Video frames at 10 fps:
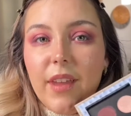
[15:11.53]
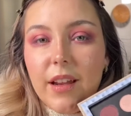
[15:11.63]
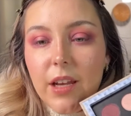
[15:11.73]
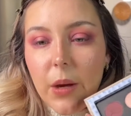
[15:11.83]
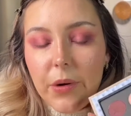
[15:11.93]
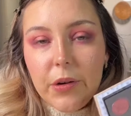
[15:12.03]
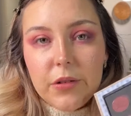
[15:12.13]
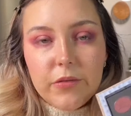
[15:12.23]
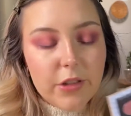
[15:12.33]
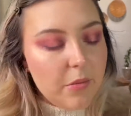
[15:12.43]
now we're going
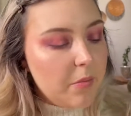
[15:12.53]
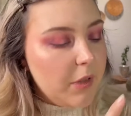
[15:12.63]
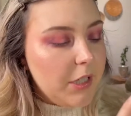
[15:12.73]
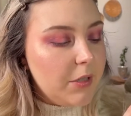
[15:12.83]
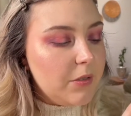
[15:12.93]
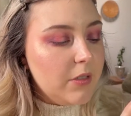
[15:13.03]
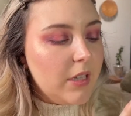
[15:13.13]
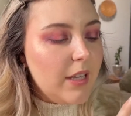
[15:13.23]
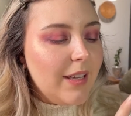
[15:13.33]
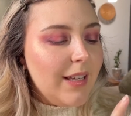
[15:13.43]
for the blue.
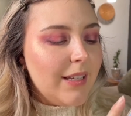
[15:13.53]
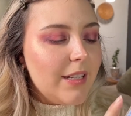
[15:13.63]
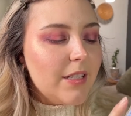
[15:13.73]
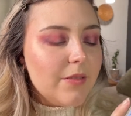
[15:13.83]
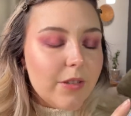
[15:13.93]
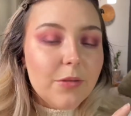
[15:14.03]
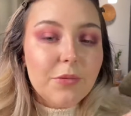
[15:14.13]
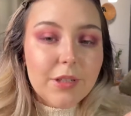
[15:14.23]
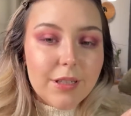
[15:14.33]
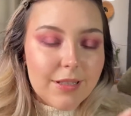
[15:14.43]
It does feel
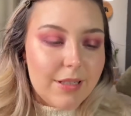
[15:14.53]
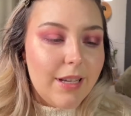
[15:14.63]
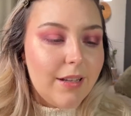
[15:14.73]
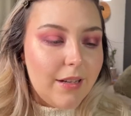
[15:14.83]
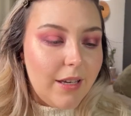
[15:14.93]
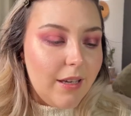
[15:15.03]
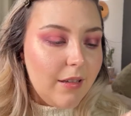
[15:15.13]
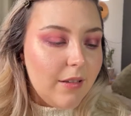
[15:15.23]
really sandy.